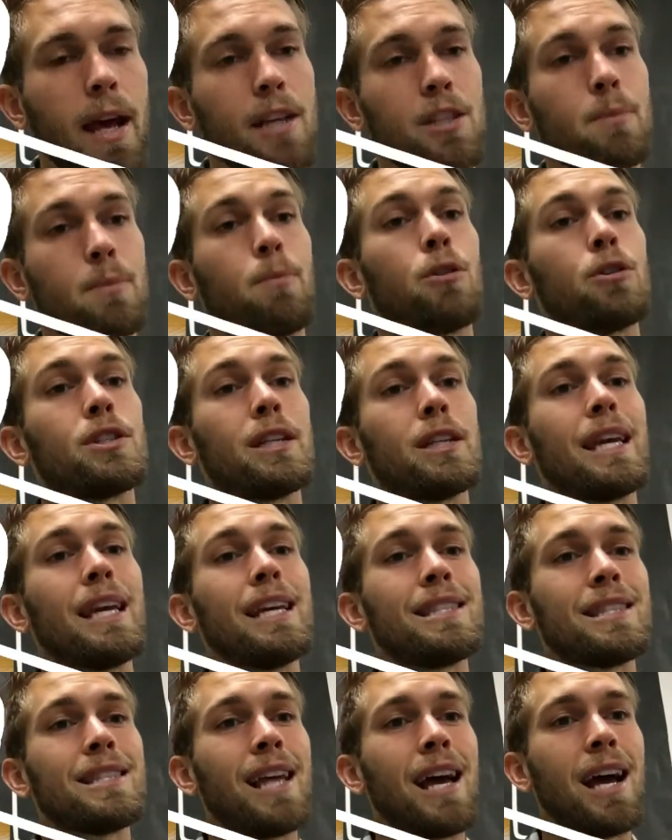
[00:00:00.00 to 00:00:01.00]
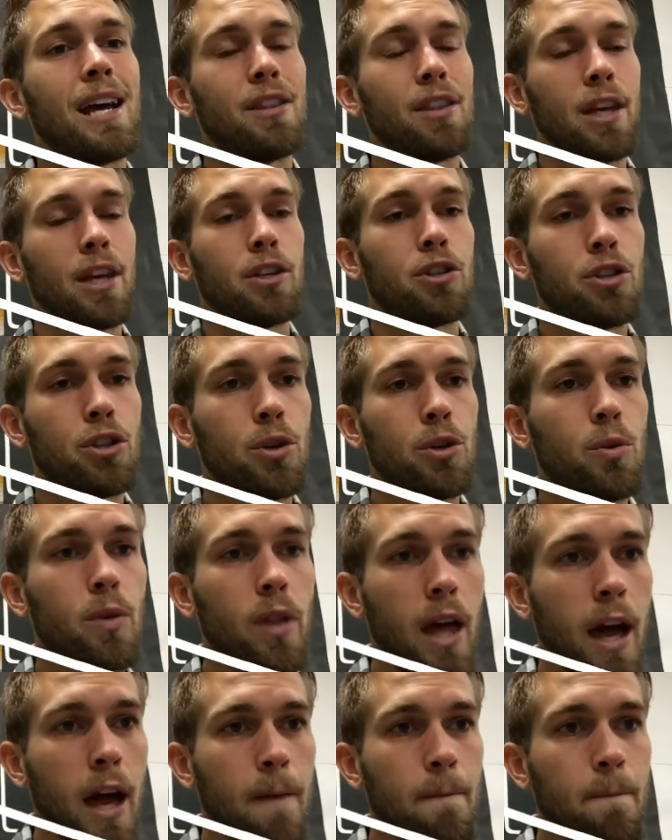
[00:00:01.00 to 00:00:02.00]
As a person eats that and they chew
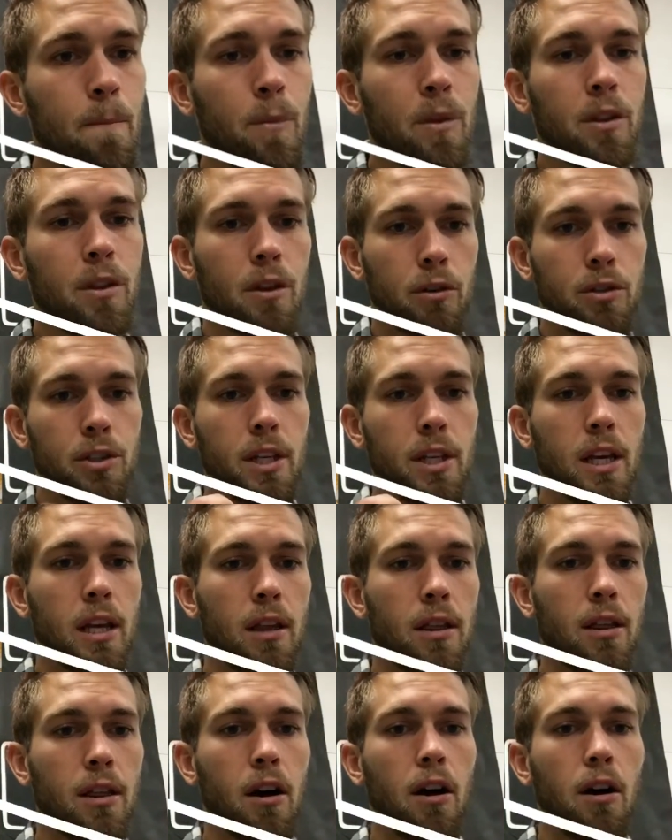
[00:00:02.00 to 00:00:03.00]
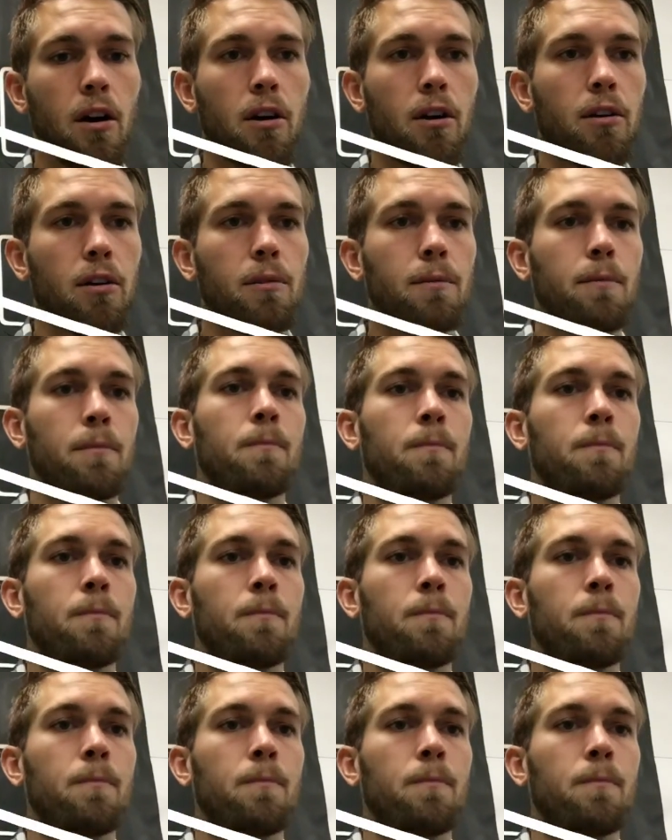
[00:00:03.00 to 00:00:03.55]
that, their teeth are